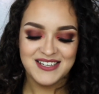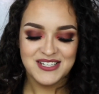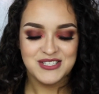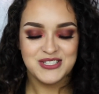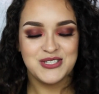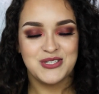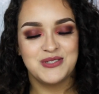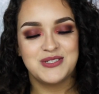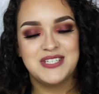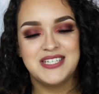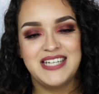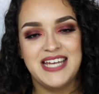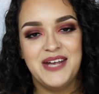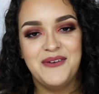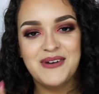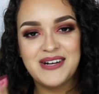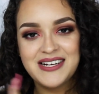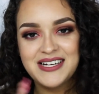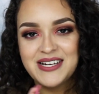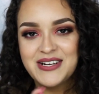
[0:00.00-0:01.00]
So today
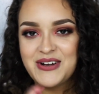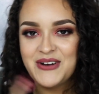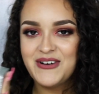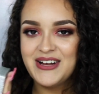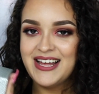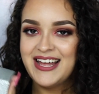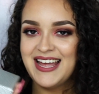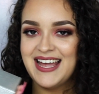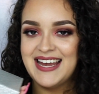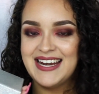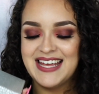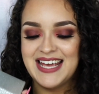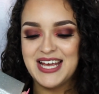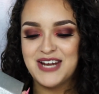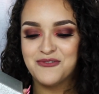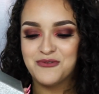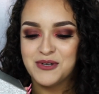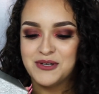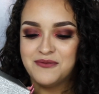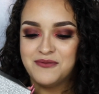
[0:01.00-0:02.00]
we're going to go ahead
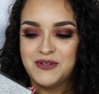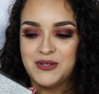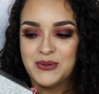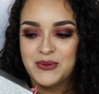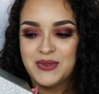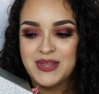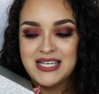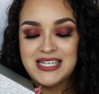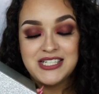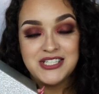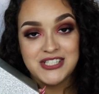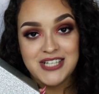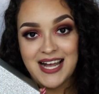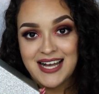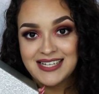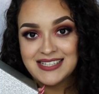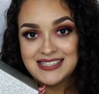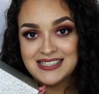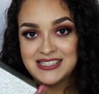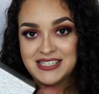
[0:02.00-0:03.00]
and review the
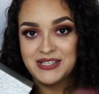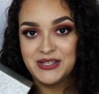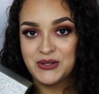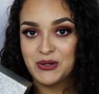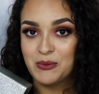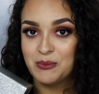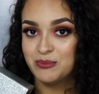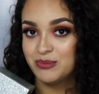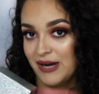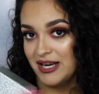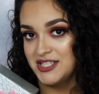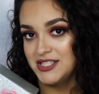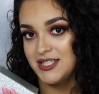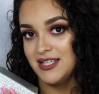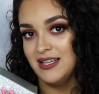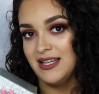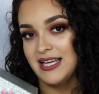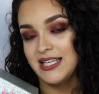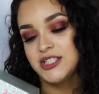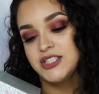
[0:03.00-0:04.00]
Jaclyn Hill brush
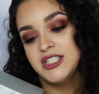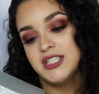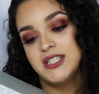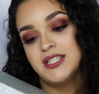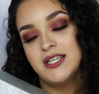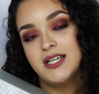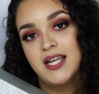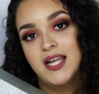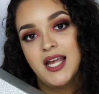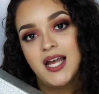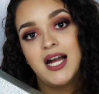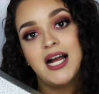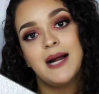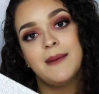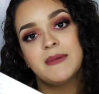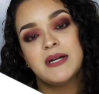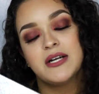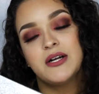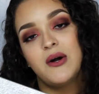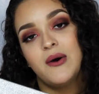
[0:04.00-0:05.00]
collection.
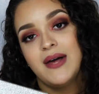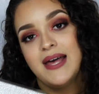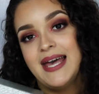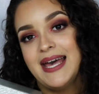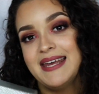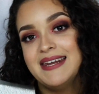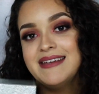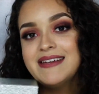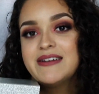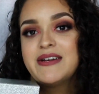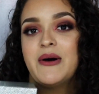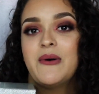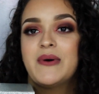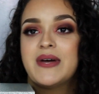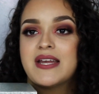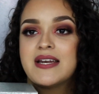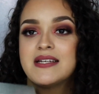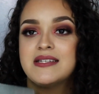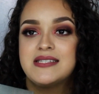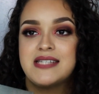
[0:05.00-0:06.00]
I'm going to go ahead and go
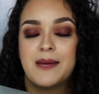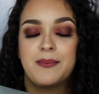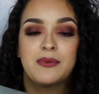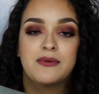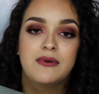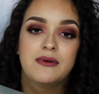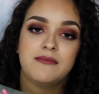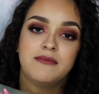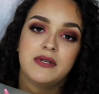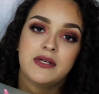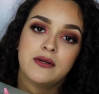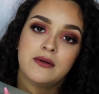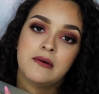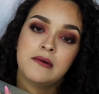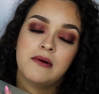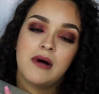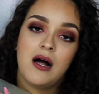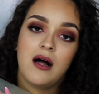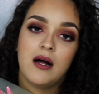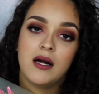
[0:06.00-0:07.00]
in a depth
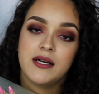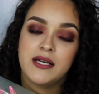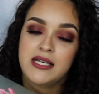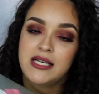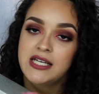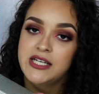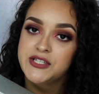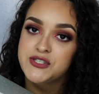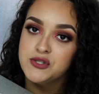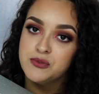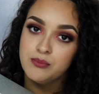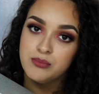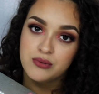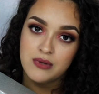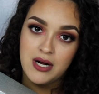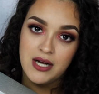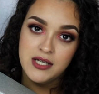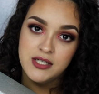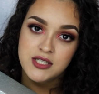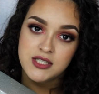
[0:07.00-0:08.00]
review on each
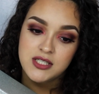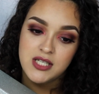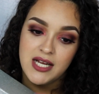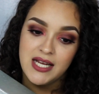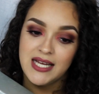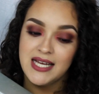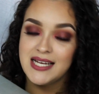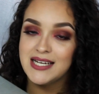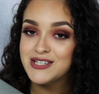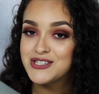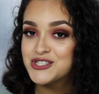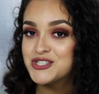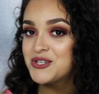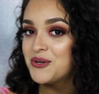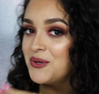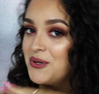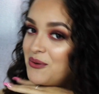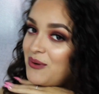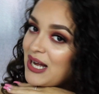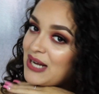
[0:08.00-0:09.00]
brush and show
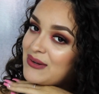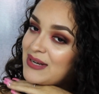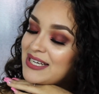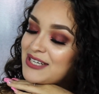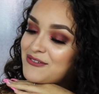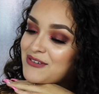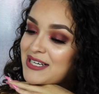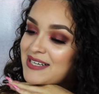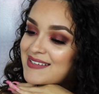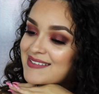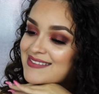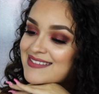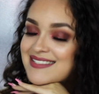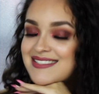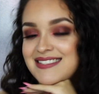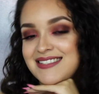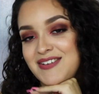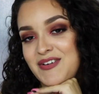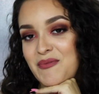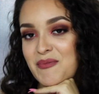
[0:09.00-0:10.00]
you how I created
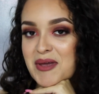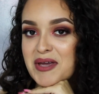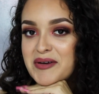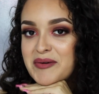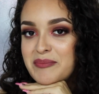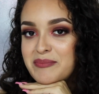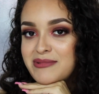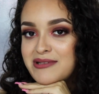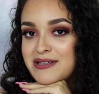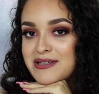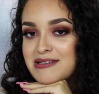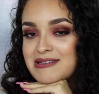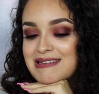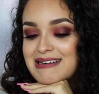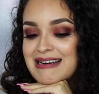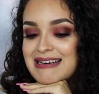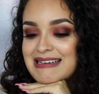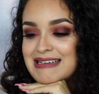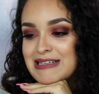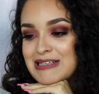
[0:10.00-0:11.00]
this little makeup look
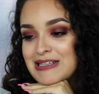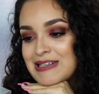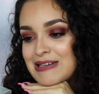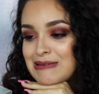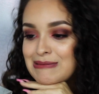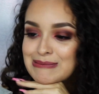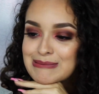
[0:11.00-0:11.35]
right here.